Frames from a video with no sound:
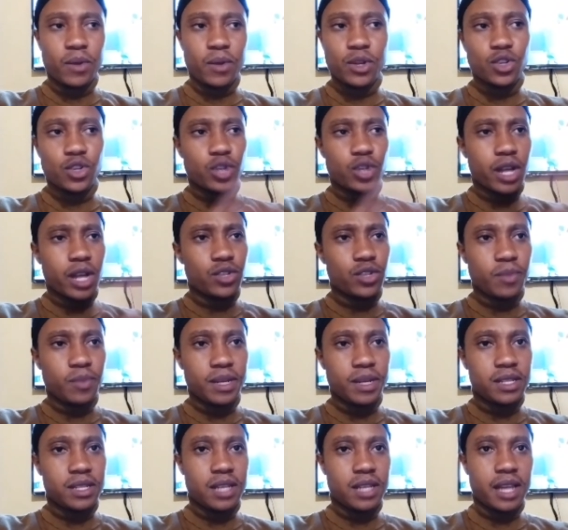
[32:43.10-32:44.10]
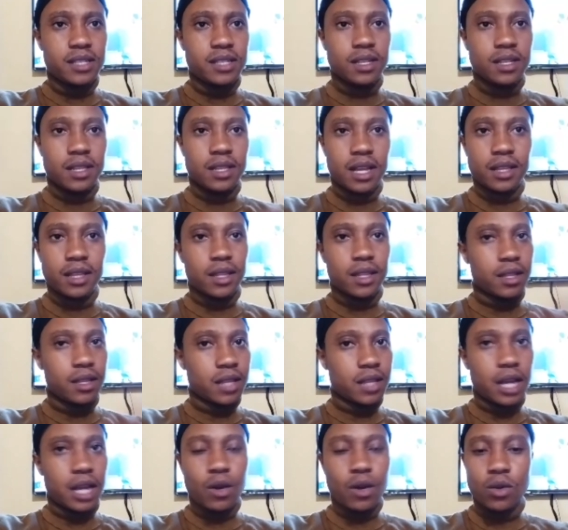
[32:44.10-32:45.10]
when you try to meditate,
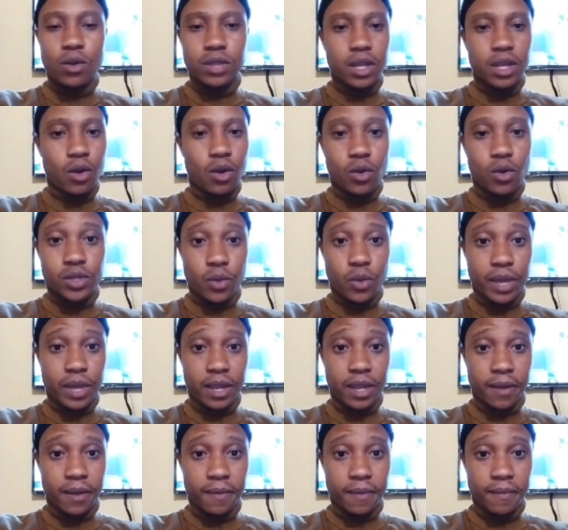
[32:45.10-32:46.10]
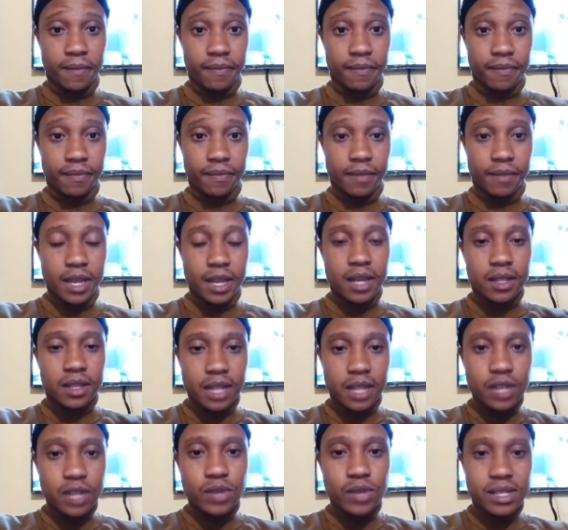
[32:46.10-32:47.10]
that whole thing goes away.
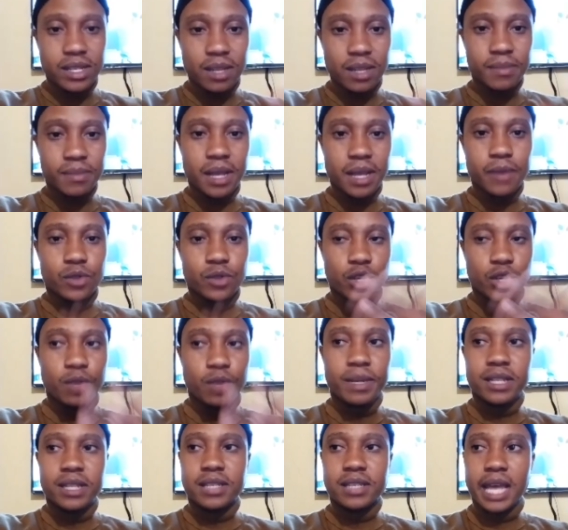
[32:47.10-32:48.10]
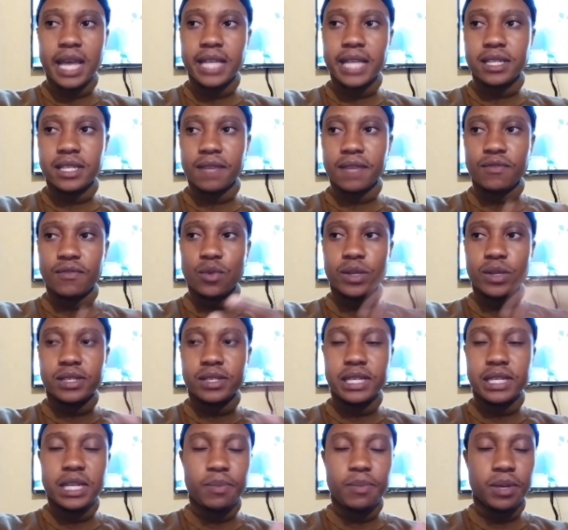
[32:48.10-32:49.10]
That is why sometimes when you meditate, if you are
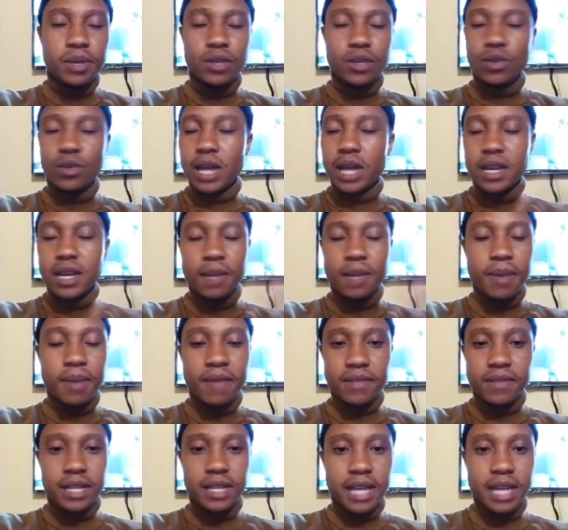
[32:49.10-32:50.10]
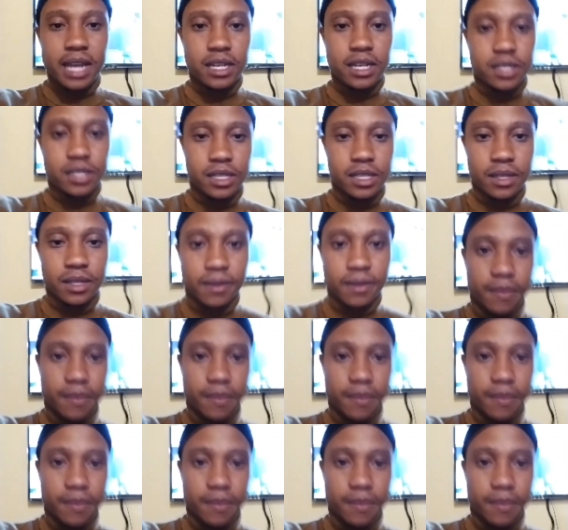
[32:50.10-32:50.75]
sleepy, you end up having that energy.